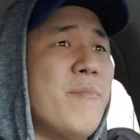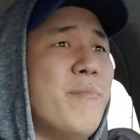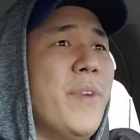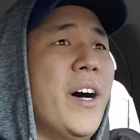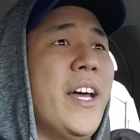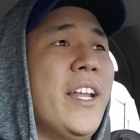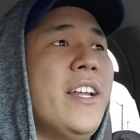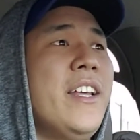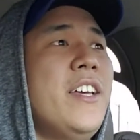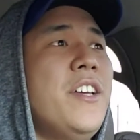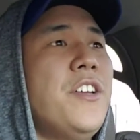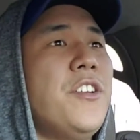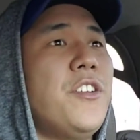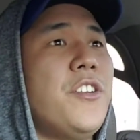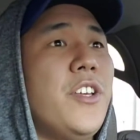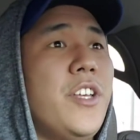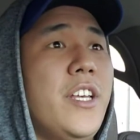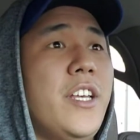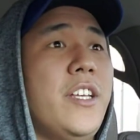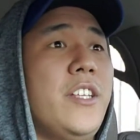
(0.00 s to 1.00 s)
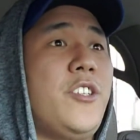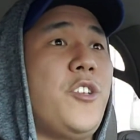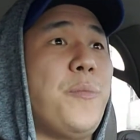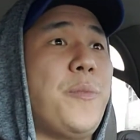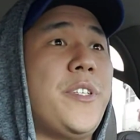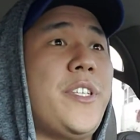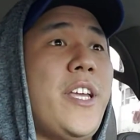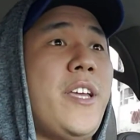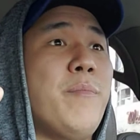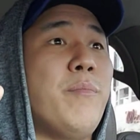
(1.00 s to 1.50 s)
But uh,
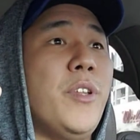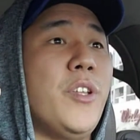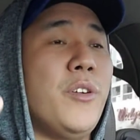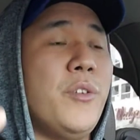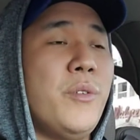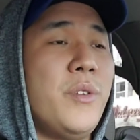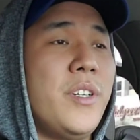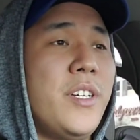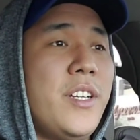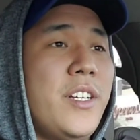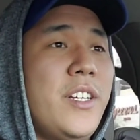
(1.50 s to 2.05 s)
Super Saiyan Blue